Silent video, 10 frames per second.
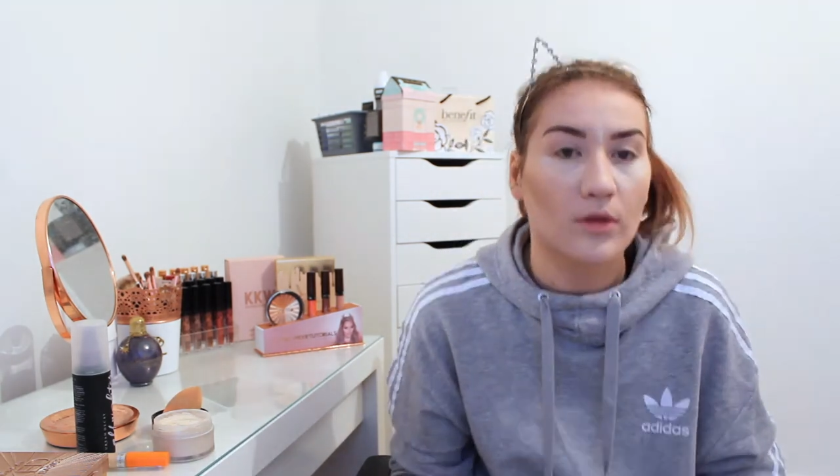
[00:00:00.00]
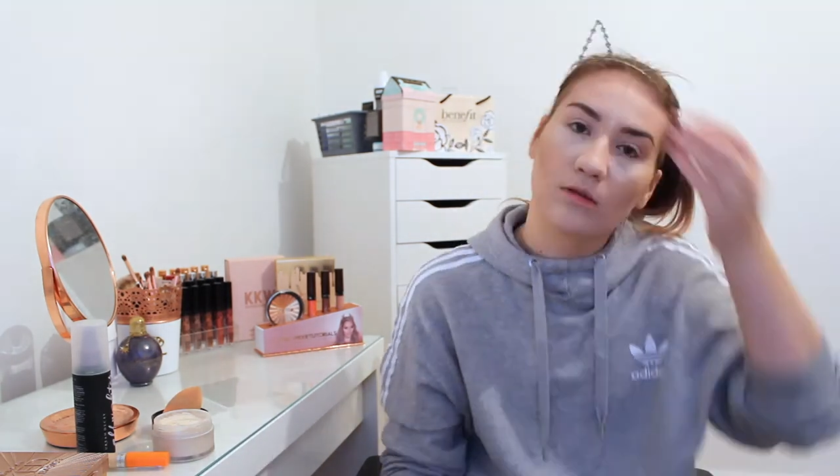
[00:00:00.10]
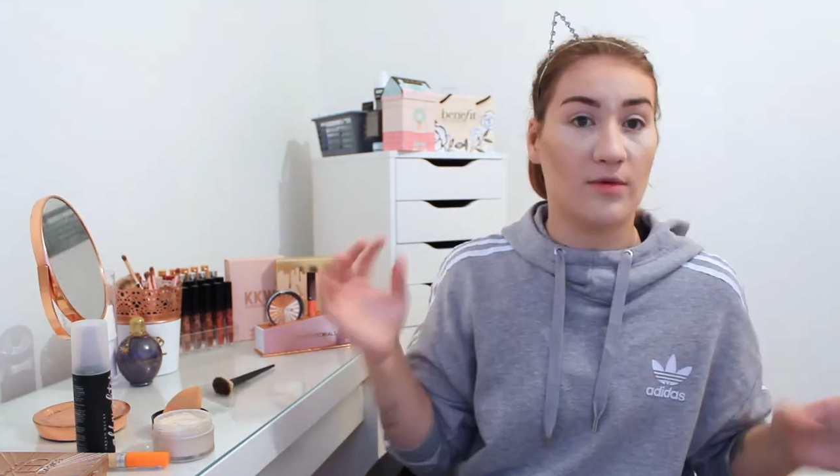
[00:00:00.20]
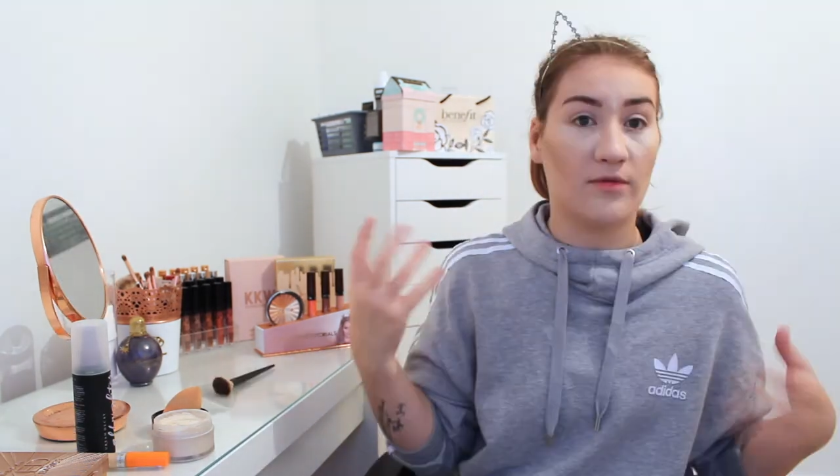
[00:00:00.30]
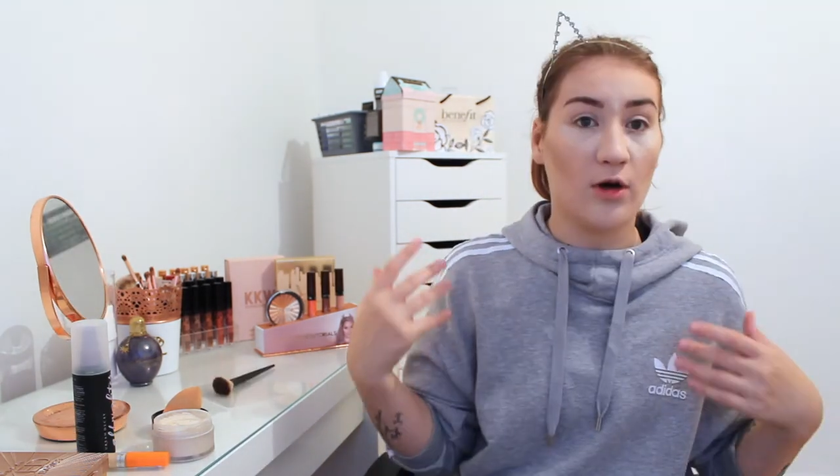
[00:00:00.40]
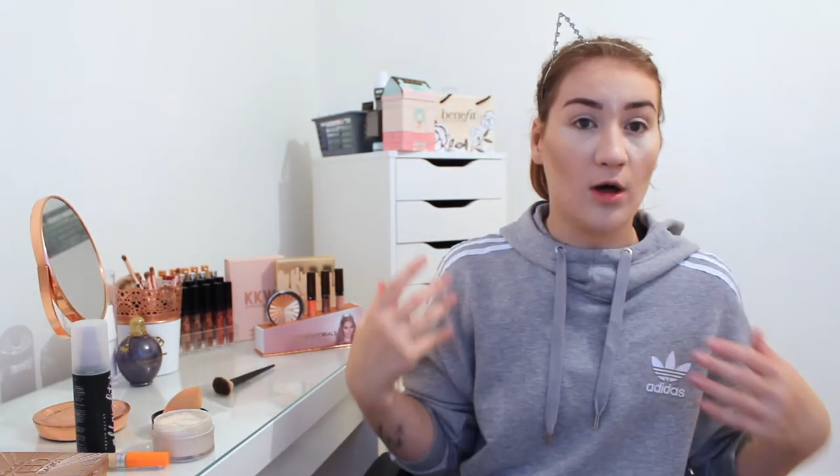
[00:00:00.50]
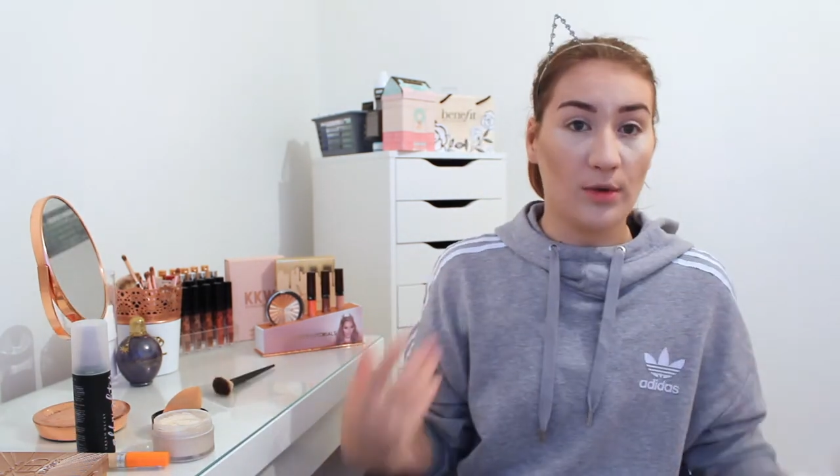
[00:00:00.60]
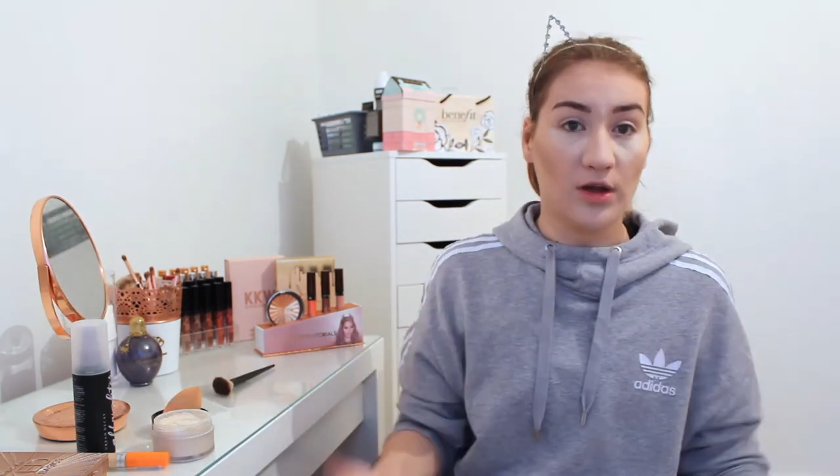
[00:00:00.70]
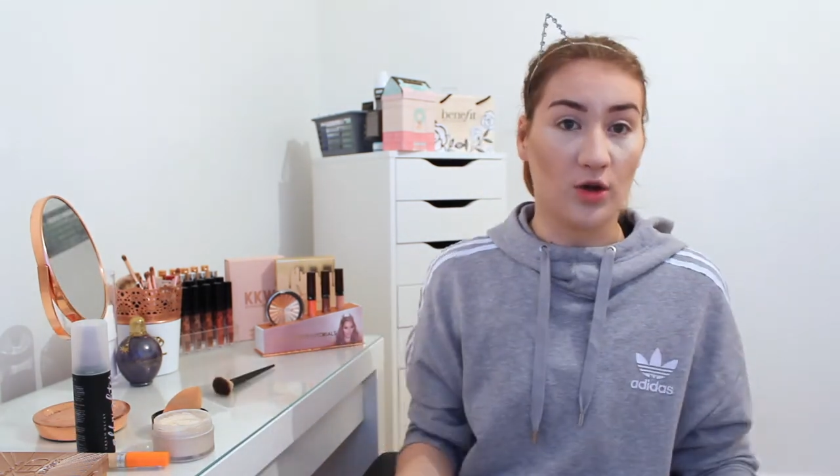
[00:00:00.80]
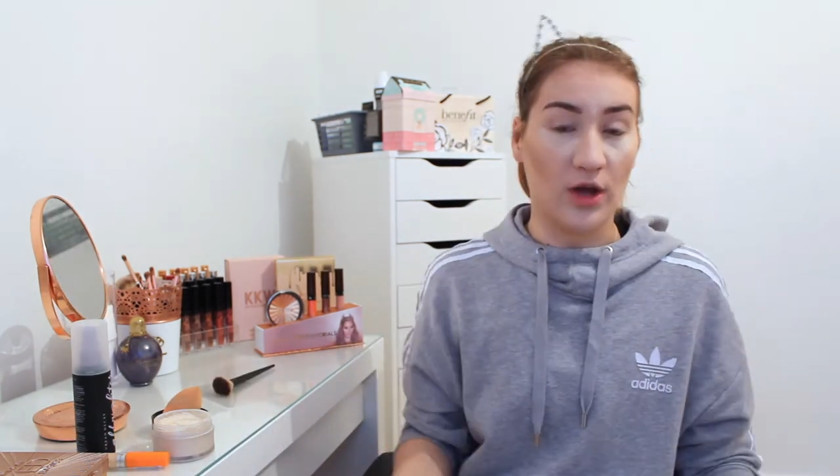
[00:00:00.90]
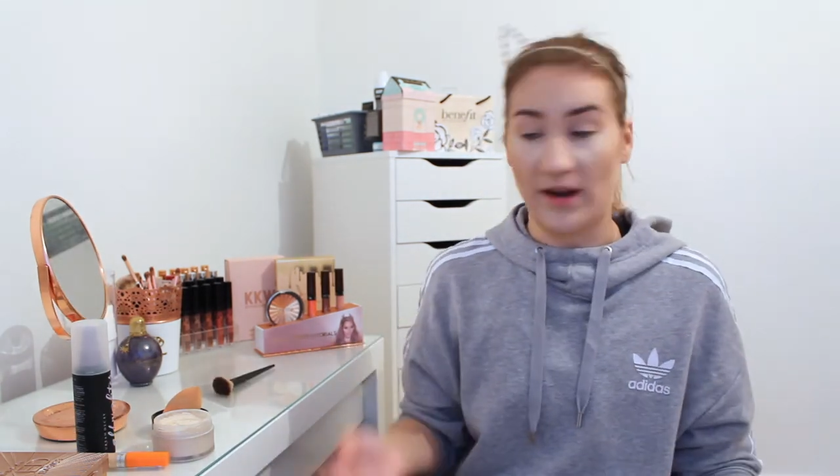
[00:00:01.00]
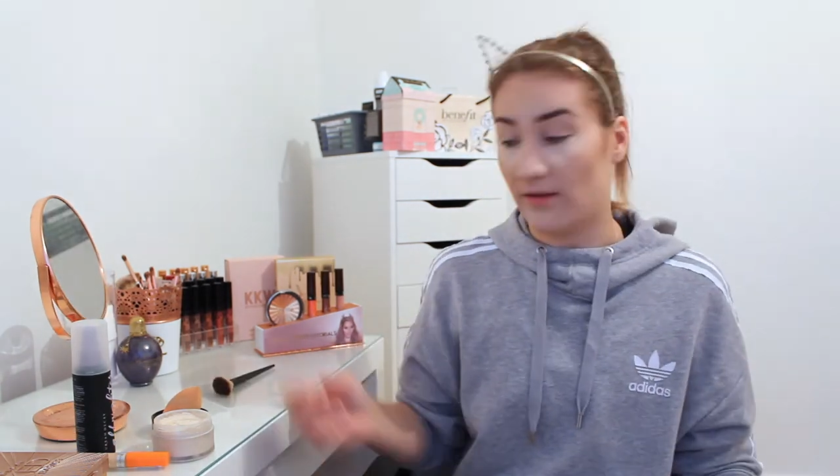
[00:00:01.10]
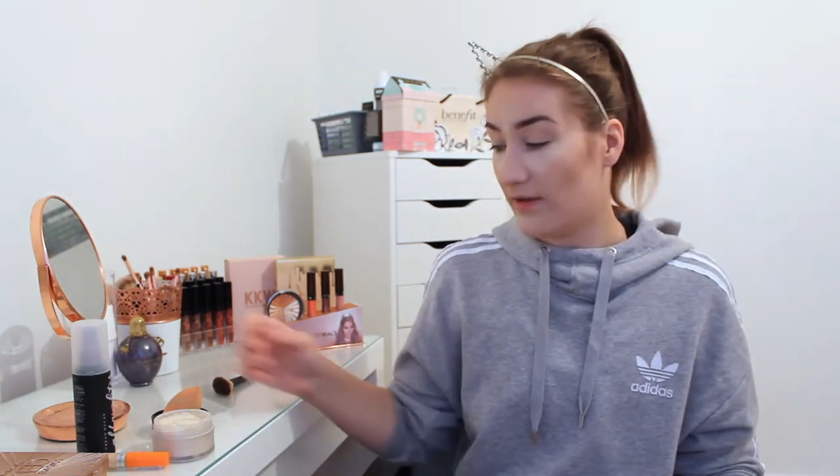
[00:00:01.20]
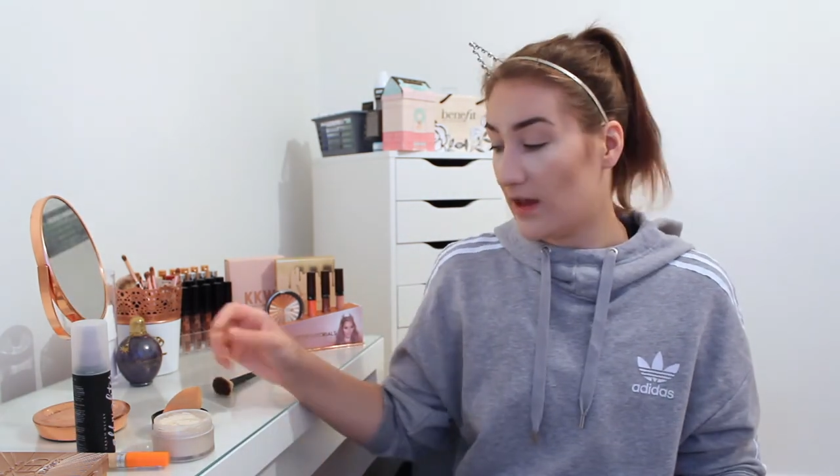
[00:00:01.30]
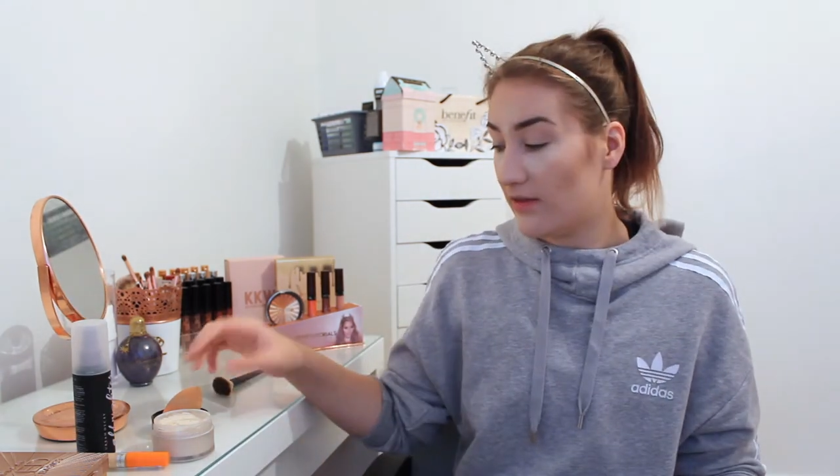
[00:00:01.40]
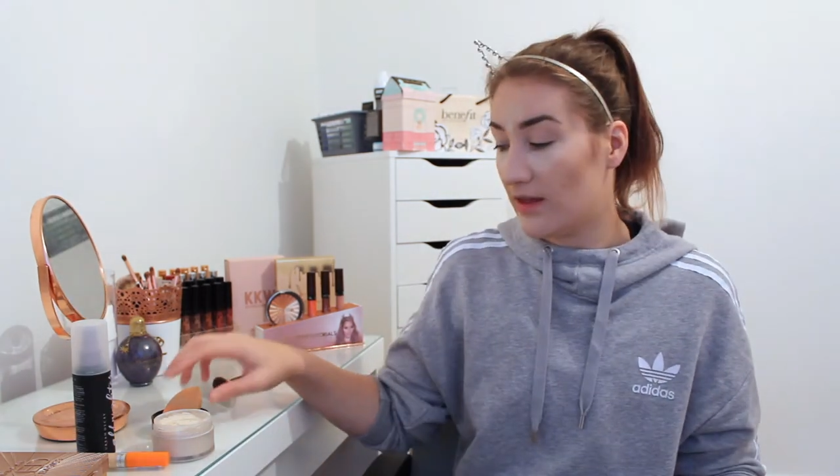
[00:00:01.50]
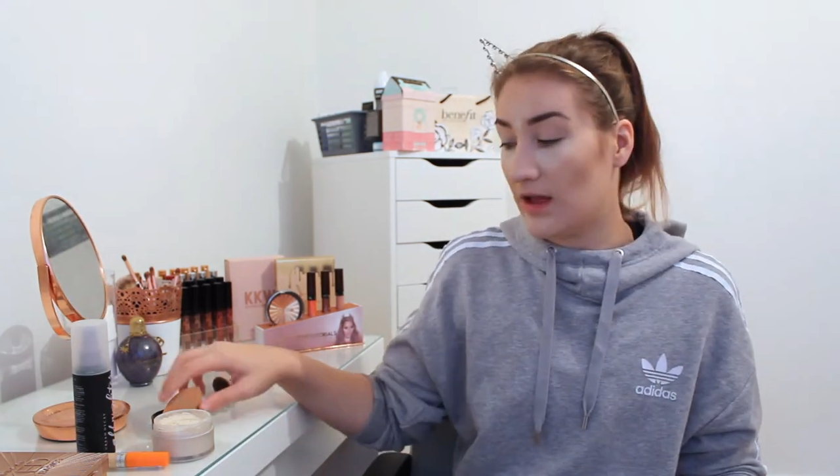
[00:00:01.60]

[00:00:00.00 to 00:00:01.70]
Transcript: And before we go any further,